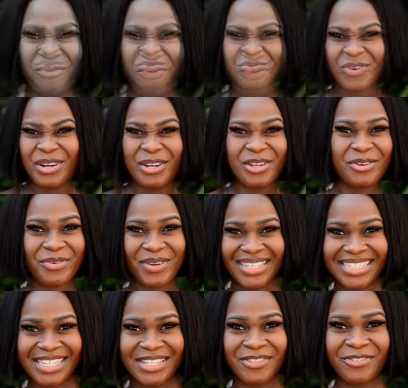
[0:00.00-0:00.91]
What are you
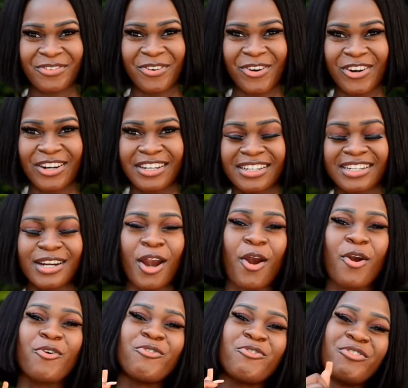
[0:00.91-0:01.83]
waiting for?
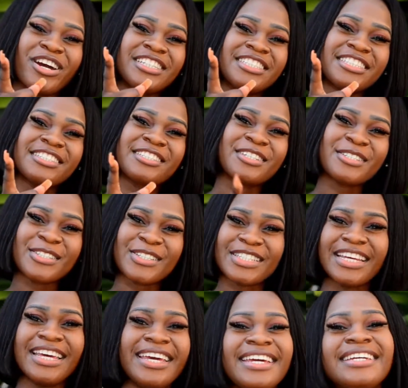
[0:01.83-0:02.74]
Register
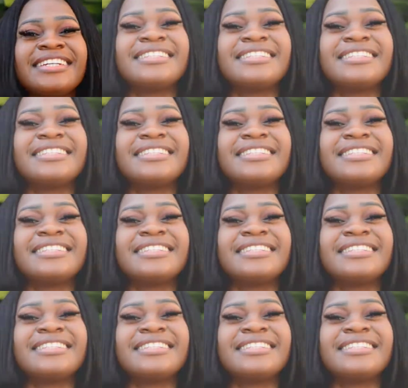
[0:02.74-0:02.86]
today.